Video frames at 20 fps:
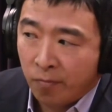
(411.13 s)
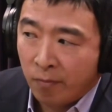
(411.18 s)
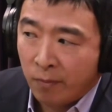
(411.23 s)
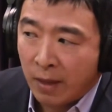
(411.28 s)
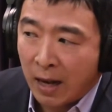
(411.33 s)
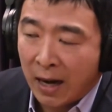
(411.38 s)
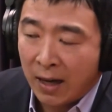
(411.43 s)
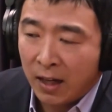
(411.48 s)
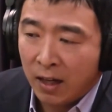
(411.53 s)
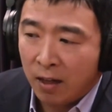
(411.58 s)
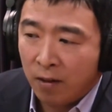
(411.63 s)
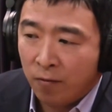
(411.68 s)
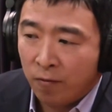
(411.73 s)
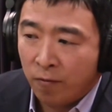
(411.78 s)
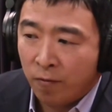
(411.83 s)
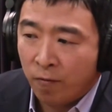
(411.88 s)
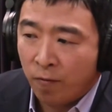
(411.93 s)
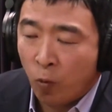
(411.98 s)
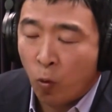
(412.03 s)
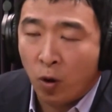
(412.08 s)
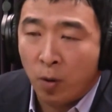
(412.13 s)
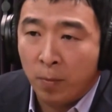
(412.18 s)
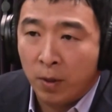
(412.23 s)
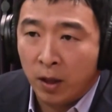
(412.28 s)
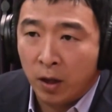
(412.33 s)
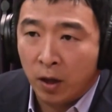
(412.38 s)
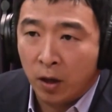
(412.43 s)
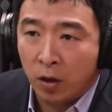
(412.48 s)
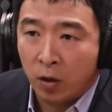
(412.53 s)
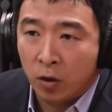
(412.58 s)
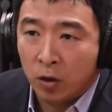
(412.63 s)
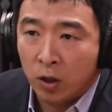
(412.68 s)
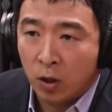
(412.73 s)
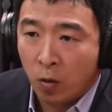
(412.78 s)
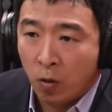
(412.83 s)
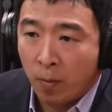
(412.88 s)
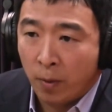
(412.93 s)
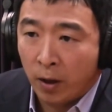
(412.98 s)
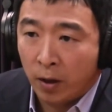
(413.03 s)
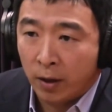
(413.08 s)
94 million or
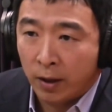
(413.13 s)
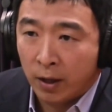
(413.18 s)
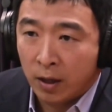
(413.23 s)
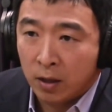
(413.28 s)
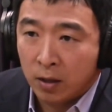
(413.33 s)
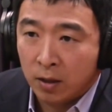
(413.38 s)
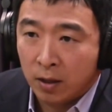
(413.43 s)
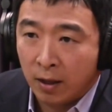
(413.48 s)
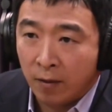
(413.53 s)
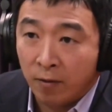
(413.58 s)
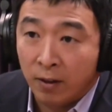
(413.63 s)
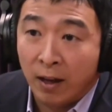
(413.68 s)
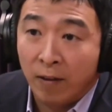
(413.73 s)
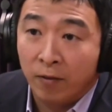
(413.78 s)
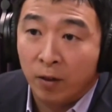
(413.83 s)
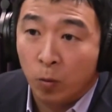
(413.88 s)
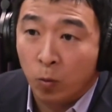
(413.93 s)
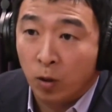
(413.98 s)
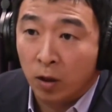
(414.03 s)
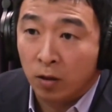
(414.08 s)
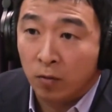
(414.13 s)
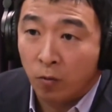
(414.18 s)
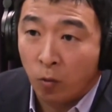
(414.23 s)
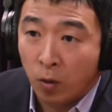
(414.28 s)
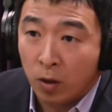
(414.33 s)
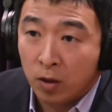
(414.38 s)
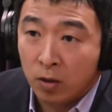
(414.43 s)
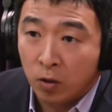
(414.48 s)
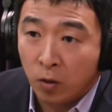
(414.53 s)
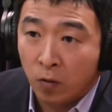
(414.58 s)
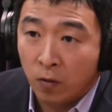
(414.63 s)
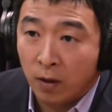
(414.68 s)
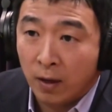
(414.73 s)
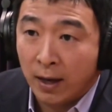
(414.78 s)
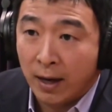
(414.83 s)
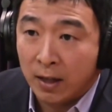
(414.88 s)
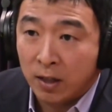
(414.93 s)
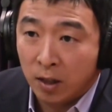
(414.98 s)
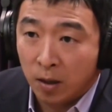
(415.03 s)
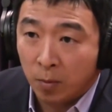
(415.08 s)
so Americans have left the workforce over the
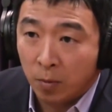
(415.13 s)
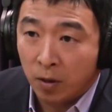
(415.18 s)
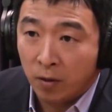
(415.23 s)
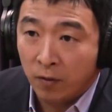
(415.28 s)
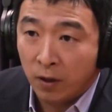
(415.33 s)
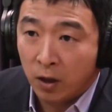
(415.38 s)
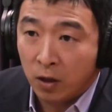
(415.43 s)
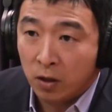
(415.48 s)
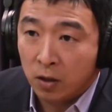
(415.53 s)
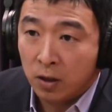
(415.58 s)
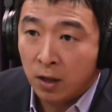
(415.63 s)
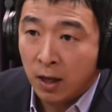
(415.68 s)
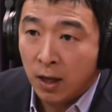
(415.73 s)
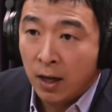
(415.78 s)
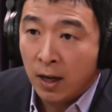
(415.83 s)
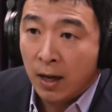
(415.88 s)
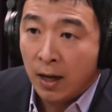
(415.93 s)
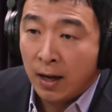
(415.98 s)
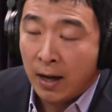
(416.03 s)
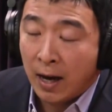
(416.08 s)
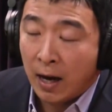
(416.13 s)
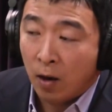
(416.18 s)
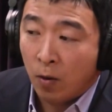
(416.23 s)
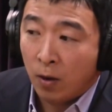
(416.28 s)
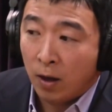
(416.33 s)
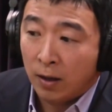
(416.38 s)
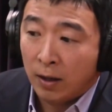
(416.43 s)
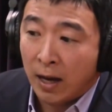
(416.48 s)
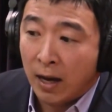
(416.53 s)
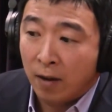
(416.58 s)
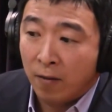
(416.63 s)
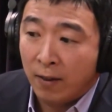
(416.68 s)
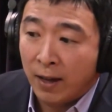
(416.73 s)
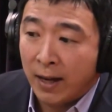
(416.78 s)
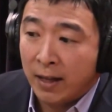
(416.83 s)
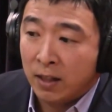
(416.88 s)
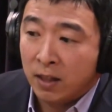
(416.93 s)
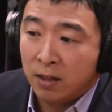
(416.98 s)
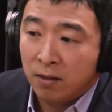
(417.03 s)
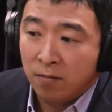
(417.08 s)
last number of years. Now, a lot of
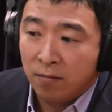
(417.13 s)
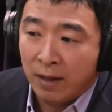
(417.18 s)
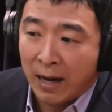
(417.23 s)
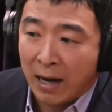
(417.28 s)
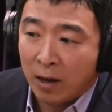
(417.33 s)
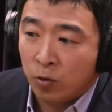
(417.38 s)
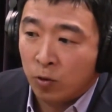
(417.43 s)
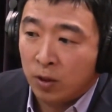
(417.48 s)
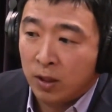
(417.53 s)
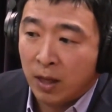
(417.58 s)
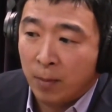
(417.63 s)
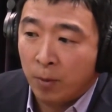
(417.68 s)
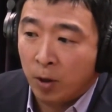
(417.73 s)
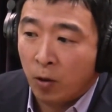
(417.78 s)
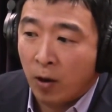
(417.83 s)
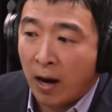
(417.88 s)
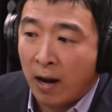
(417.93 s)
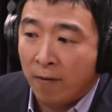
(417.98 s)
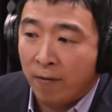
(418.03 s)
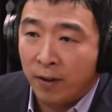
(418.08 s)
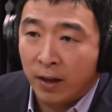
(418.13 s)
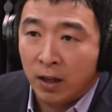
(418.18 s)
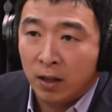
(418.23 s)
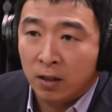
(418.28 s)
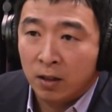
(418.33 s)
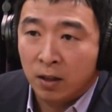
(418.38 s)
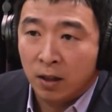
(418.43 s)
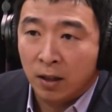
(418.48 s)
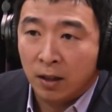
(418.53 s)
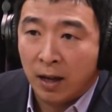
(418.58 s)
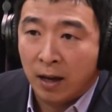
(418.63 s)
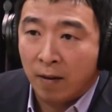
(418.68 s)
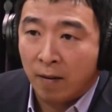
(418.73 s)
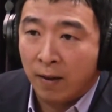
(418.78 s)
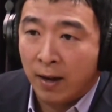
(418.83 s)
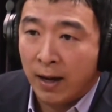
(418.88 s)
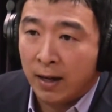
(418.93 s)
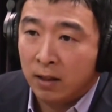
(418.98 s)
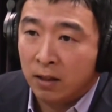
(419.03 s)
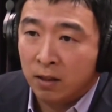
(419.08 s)
that's natural demographics, a lot of
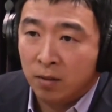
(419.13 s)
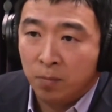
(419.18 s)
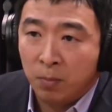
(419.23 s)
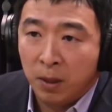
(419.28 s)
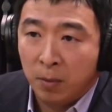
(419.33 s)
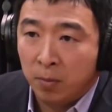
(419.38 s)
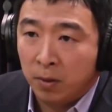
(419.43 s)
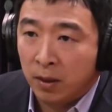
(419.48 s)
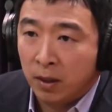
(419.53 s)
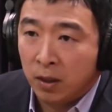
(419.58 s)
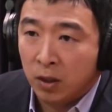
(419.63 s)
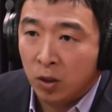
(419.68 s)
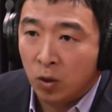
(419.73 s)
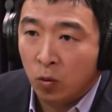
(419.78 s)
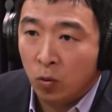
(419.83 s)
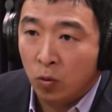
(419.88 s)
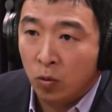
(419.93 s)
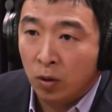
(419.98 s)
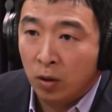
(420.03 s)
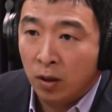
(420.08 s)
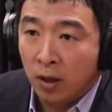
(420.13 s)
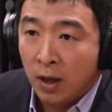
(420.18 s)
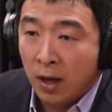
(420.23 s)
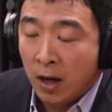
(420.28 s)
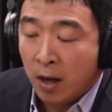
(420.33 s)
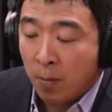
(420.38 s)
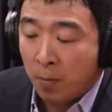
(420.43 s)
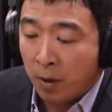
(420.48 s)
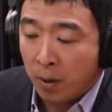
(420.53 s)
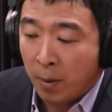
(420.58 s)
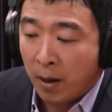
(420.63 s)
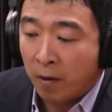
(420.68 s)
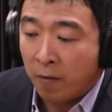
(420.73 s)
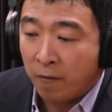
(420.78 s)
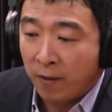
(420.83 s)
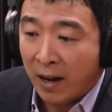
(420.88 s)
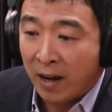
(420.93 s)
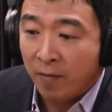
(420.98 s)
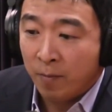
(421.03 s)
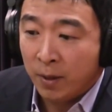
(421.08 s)
that's people in school, but about
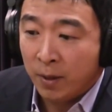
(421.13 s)
5